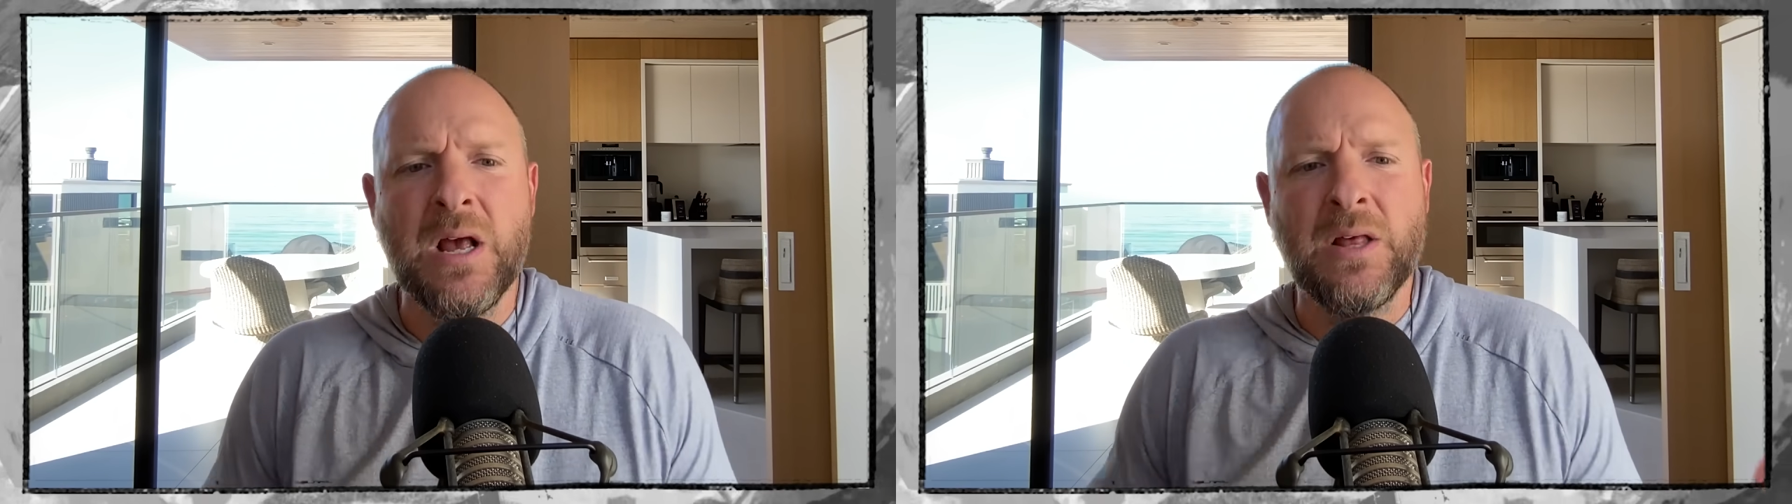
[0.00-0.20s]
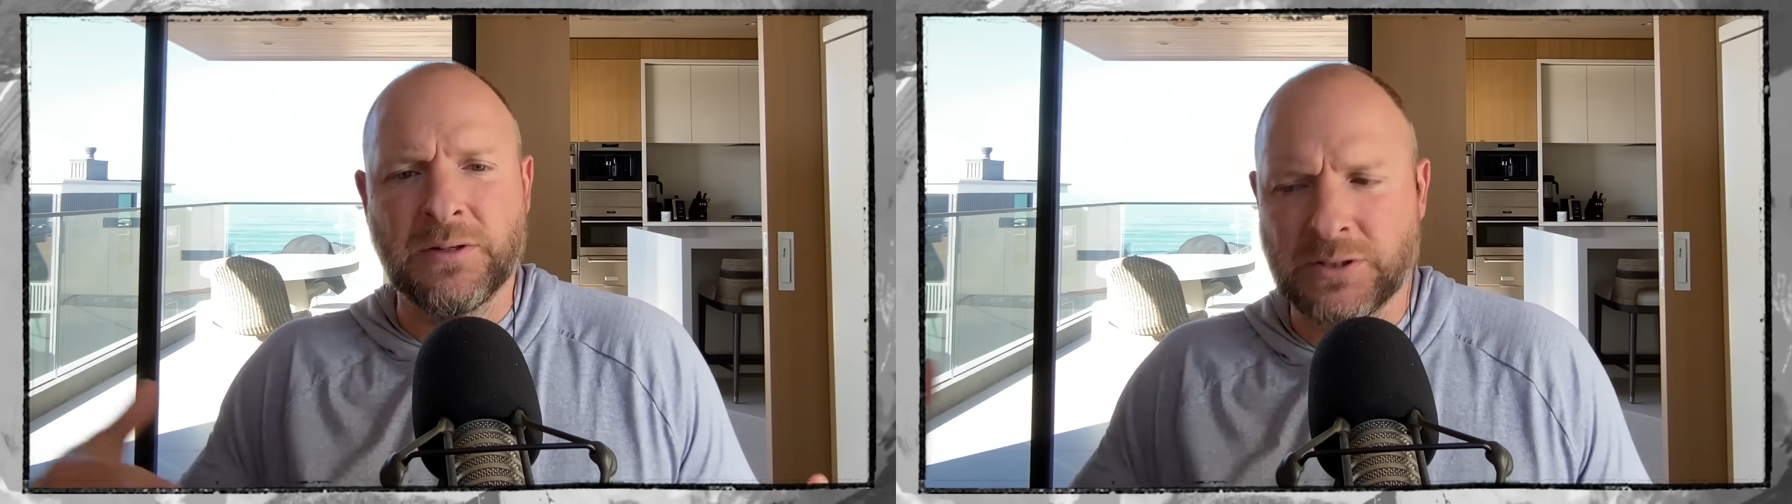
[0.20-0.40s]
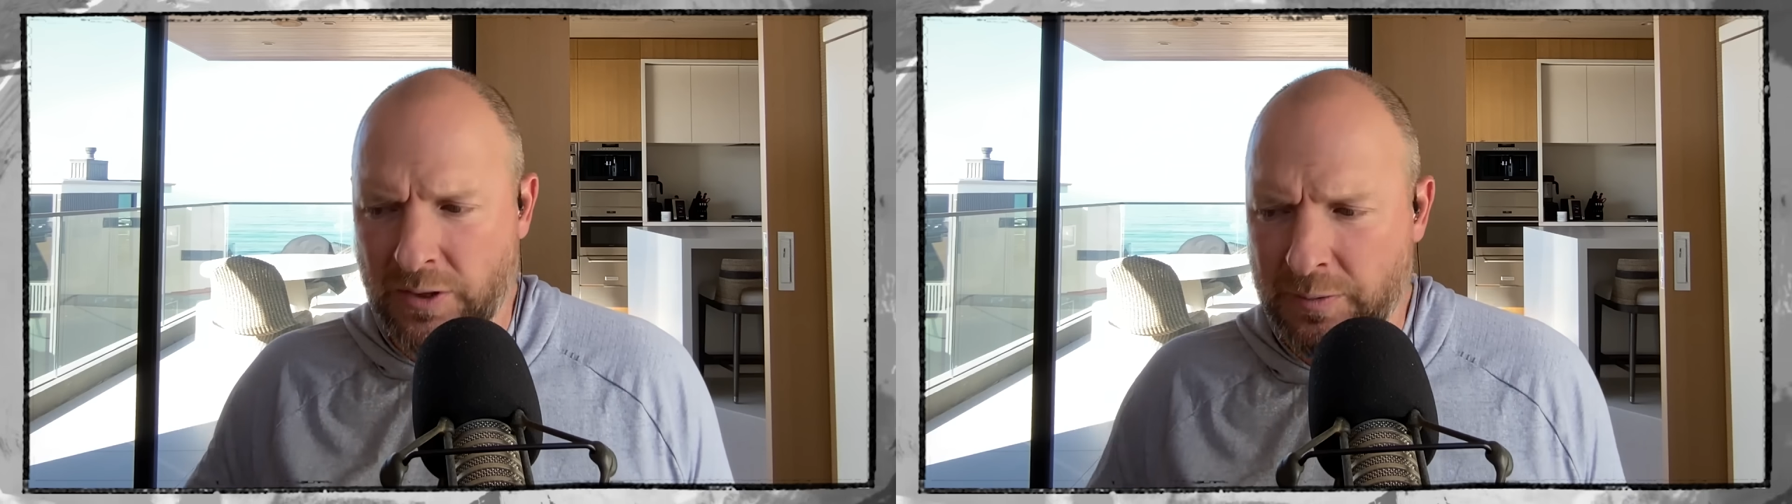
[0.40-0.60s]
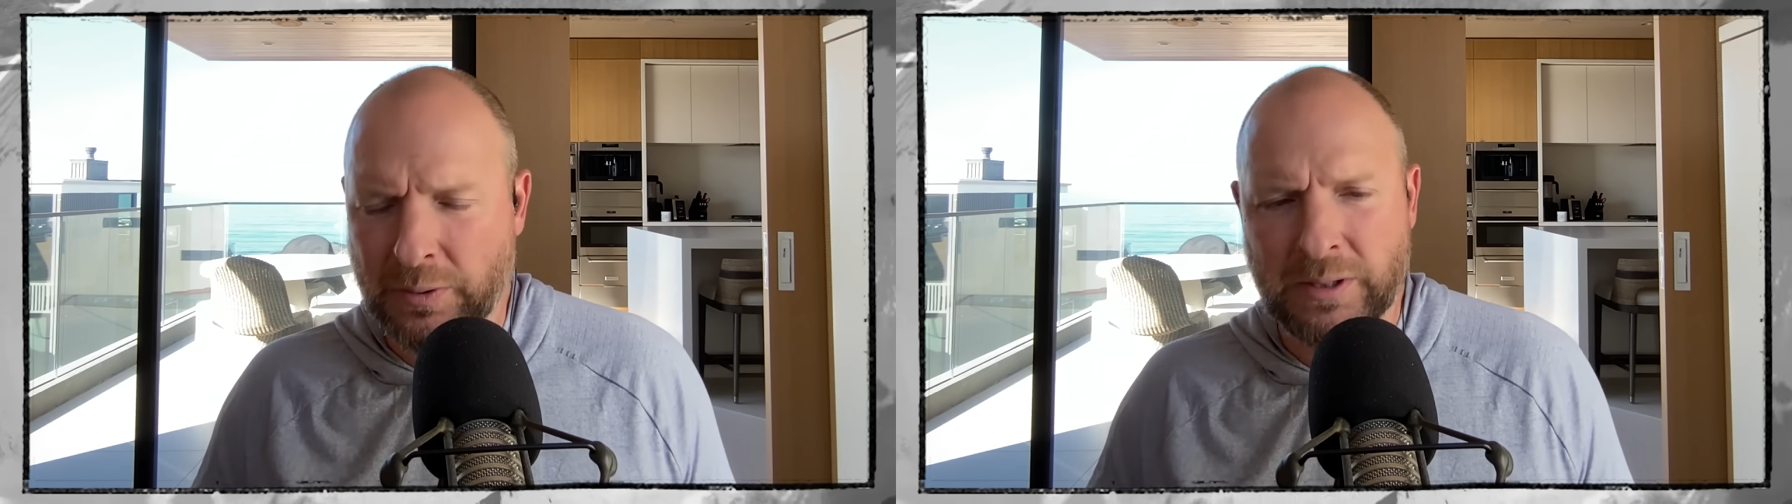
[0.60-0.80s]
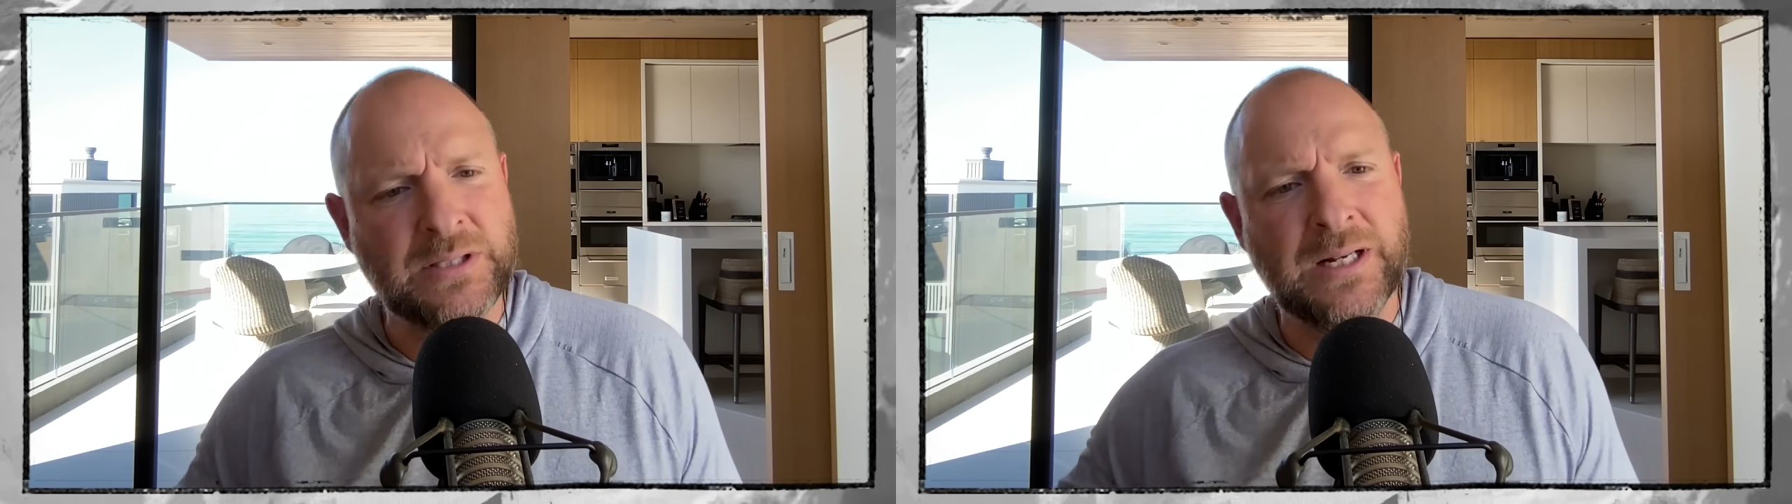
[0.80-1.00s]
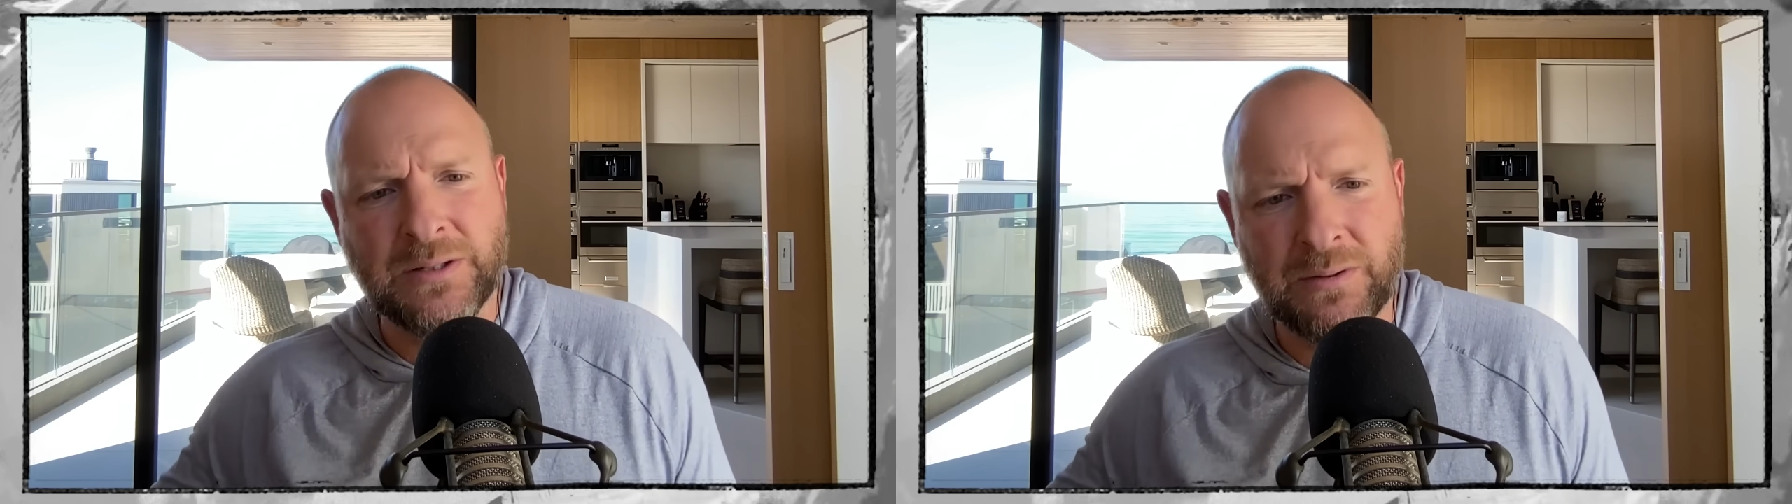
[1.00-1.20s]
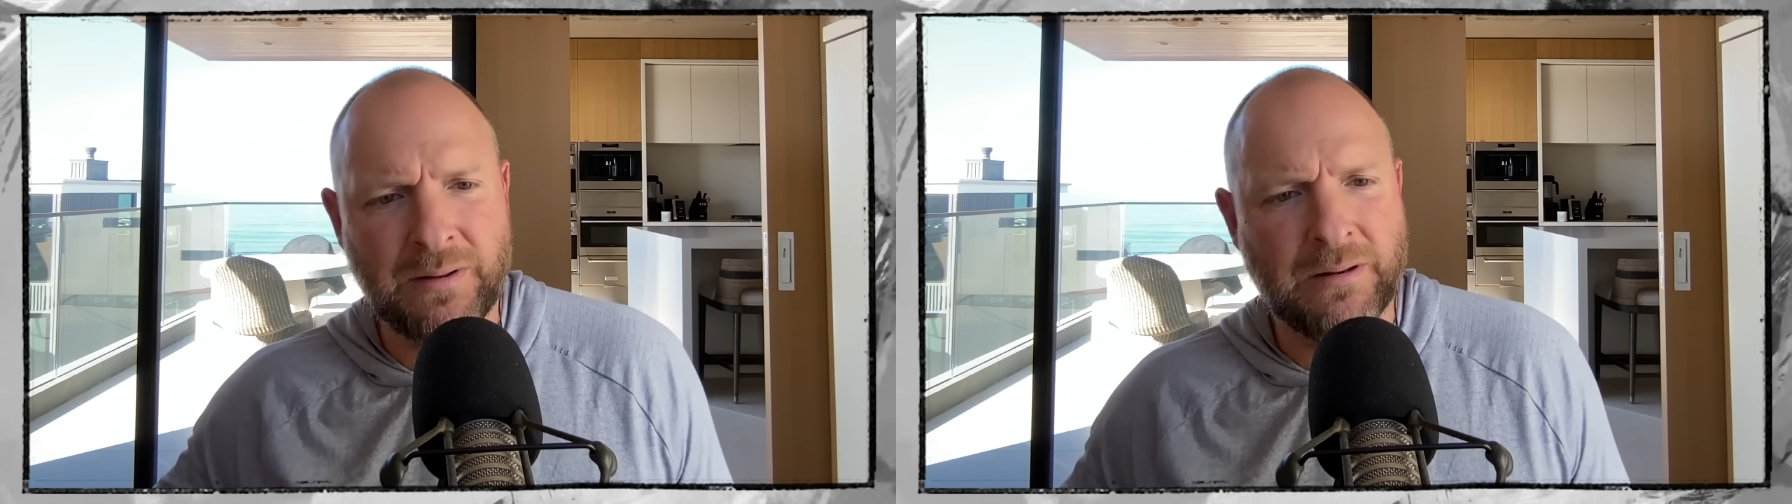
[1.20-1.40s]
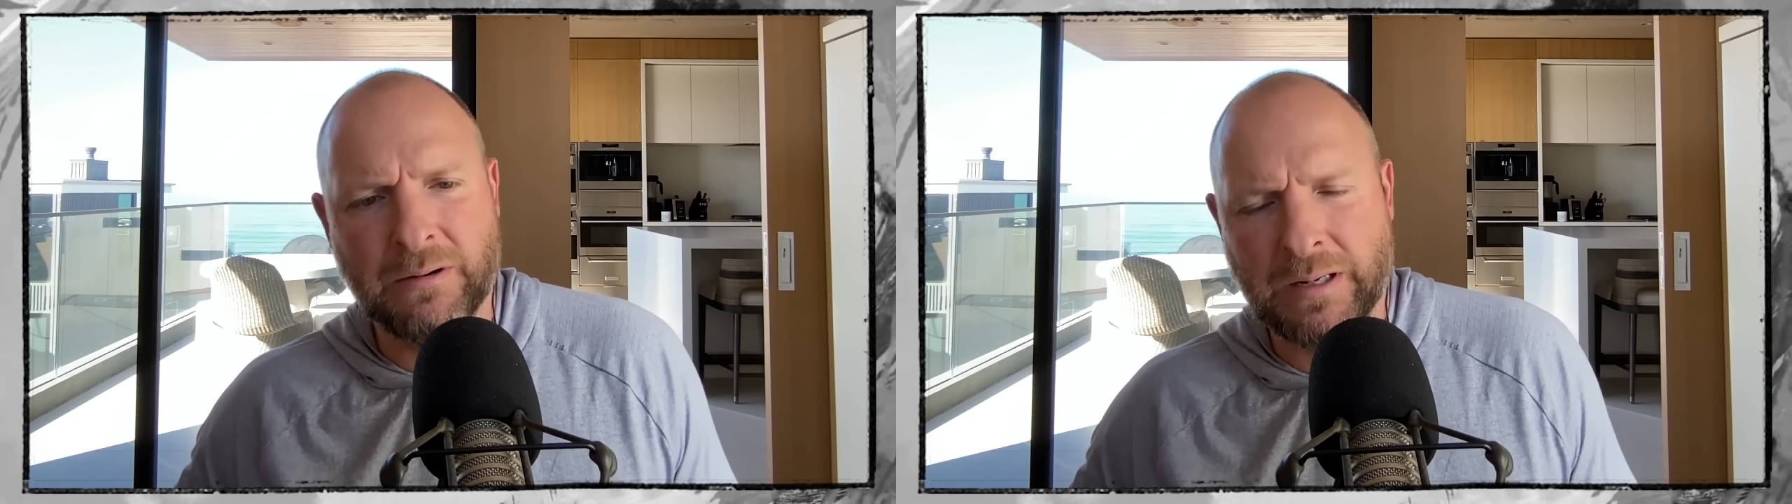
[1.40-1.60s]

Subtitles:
There's other players that I do think are